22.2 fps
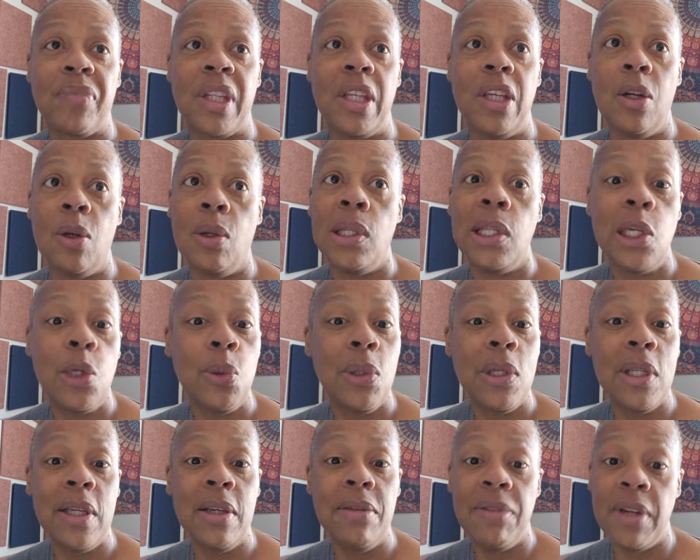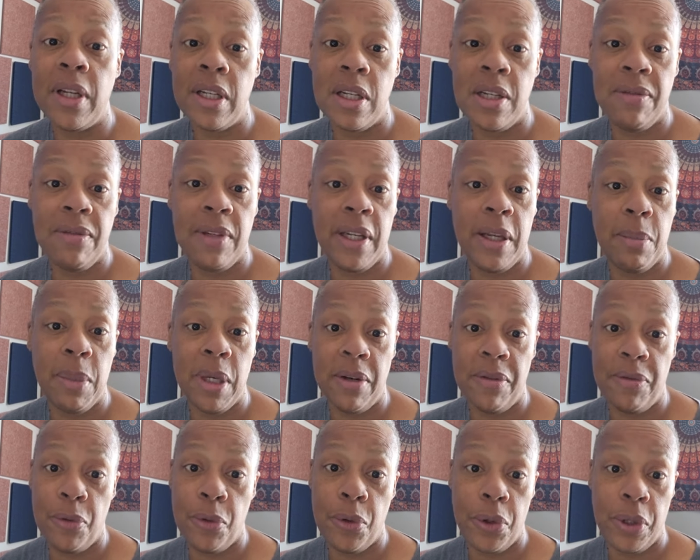you know, literally, figuratively, and
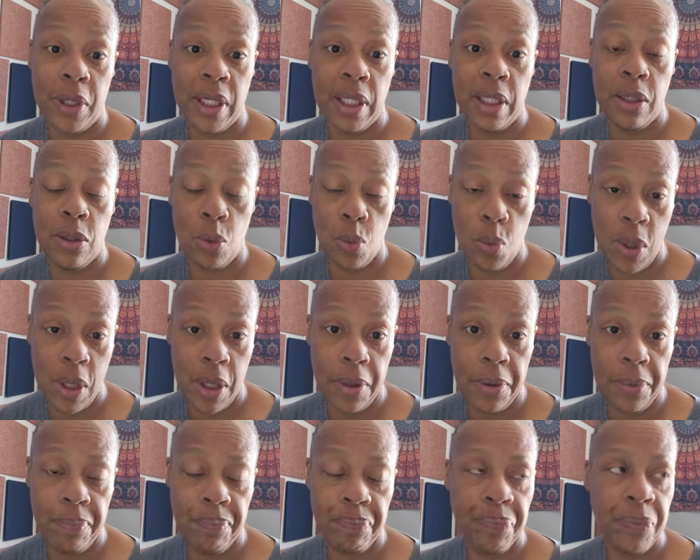metaphorically as well.